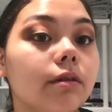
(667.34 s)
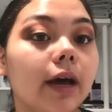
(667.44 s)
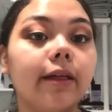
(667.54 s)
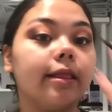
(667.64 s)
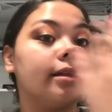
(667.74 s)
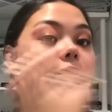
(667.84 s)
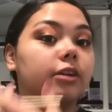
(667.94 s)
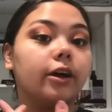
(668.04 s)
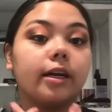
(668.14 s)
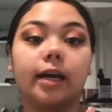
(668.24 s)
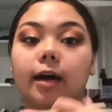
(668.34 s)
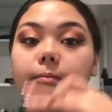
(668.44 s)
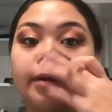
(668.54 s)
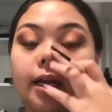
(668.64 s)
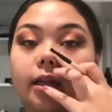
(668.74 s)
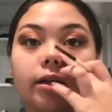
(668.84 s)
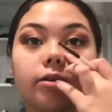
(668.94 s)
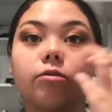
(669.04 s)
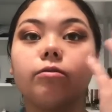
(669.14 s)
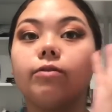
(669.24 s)
Now that that's darkened up and it
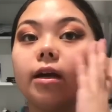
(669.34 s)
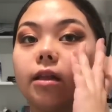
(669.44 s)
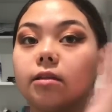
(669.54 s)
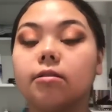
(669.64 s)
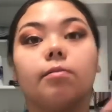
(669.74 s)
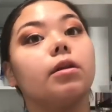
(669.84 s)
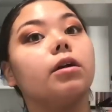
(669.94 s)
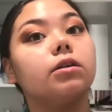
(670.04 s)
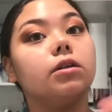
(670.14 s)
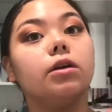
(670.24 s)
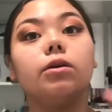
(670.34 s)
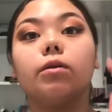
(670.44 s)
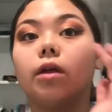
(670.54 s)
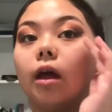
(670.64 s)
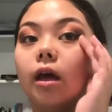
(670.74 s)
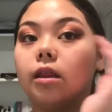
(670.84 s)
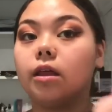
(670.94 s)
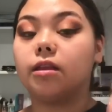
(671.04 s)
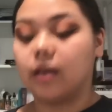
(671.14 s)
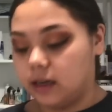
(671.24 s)
looks fairly similar to
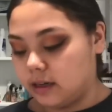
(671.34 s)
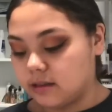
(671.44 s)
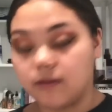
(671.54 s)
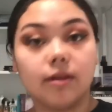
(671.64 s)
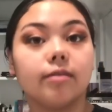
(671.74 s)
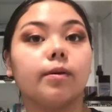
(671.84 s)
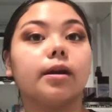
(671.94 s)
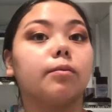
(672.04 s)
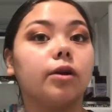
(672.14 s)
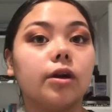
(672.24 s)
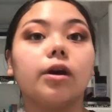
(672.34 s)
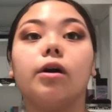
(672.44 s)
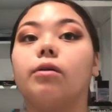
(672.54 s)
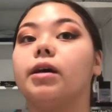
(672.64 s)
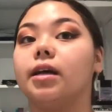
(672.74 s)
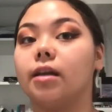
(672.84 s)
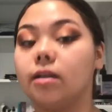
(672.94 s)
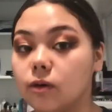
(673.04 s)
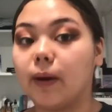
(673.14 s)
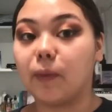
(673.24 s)
the thickness of this one, I'm gonna go in
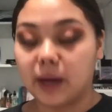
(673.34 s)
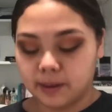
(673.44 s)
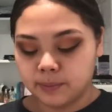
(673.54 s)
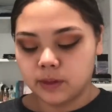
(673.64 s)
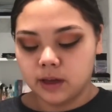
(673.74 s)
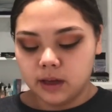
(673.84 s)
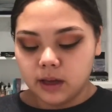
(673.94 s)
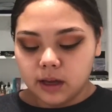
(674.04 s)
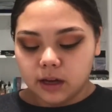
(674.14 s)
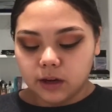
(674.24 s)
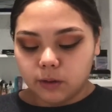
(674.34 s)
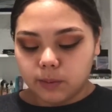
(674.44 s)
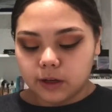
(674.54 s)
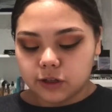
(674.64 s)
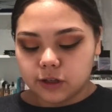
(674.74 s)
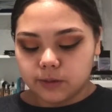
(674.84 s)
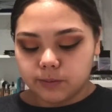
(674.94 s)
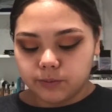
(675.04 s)
and do my wing. No pressure.